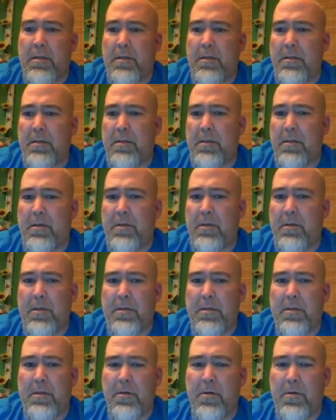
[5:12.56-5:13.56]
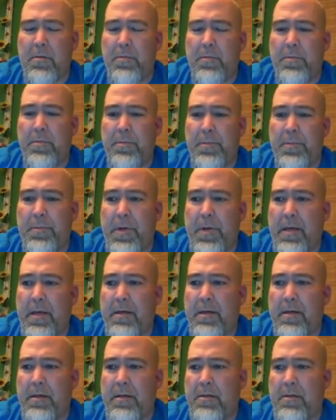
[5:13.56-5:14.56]
So let's go
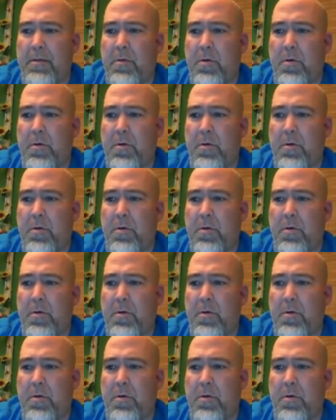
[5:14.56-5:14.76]
back into